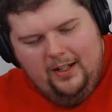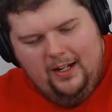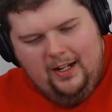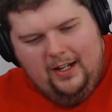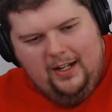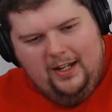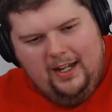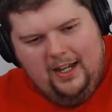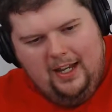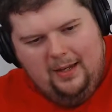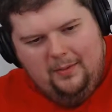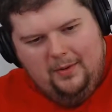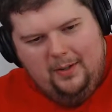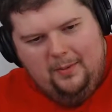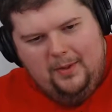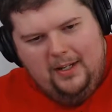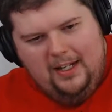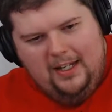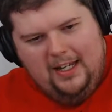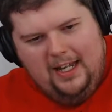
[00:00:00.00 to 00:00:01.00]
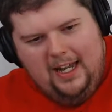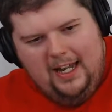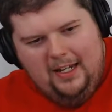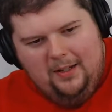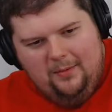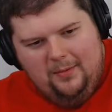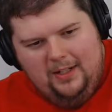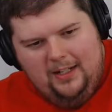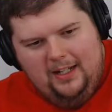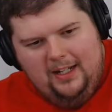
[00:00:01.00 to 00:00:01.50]
Not yet, but I mean, it
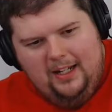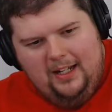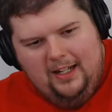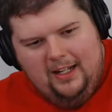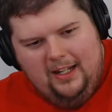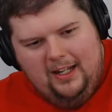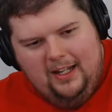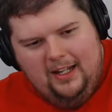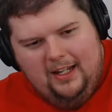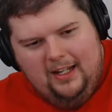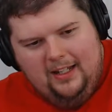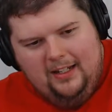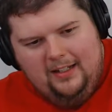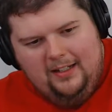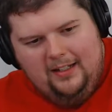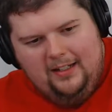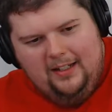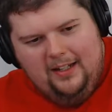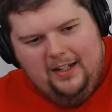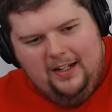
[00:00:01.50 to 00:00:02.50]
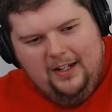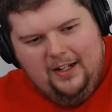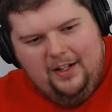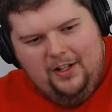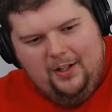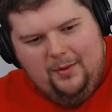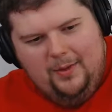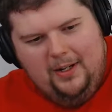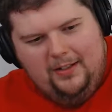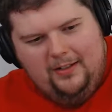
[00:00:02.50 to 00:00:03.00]
can be. And
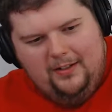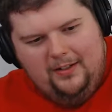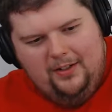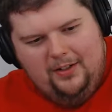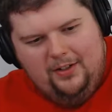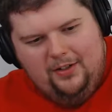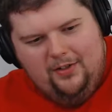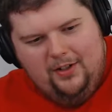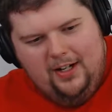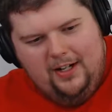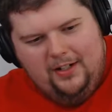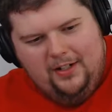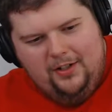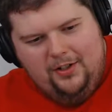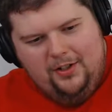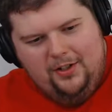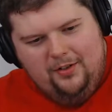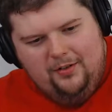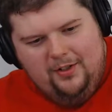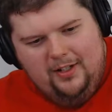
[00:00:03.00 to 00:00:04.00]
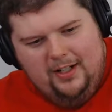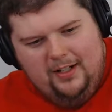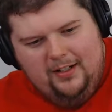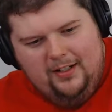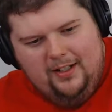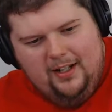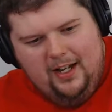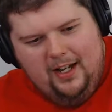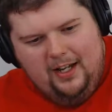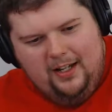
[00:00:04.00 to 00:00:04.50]
you're basically just trying to shoot
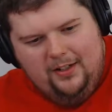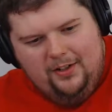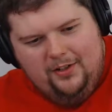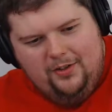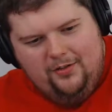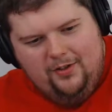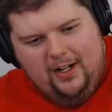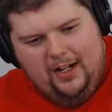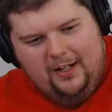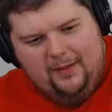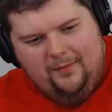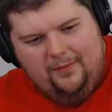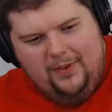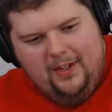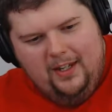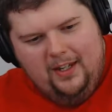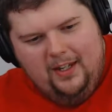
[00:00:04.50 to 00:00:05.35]
and dodge, right?